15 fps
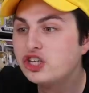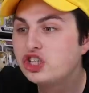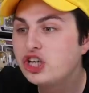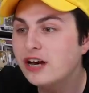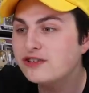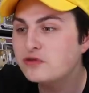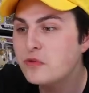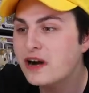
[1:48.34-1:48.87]

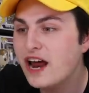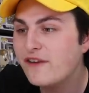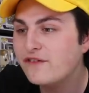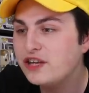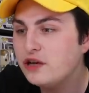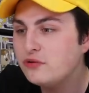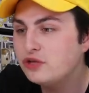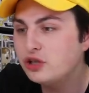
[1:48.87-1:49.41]
just whatever
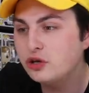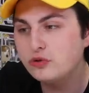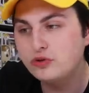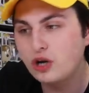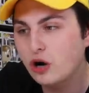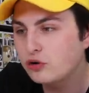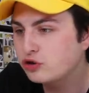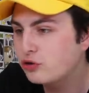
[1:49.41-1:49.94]
you do,
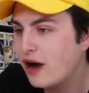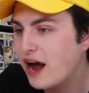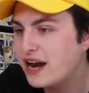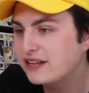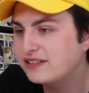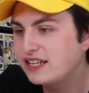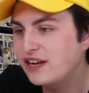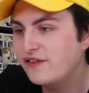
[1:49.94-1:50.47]
don't try
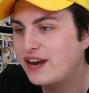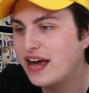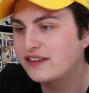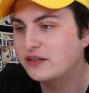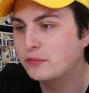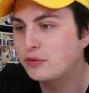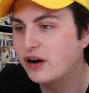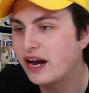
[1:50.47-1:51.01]
to see if it has
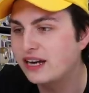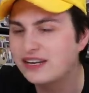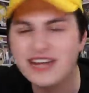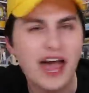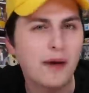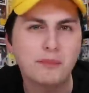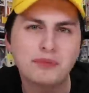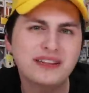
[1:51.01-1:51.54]
a brain.
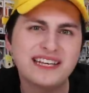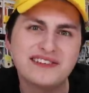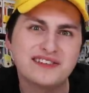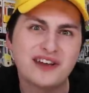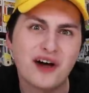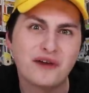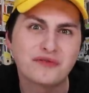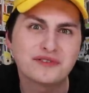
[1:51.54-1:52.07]
Yeah, please
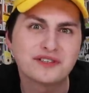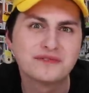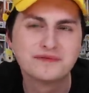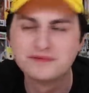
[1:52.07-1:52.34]
don't.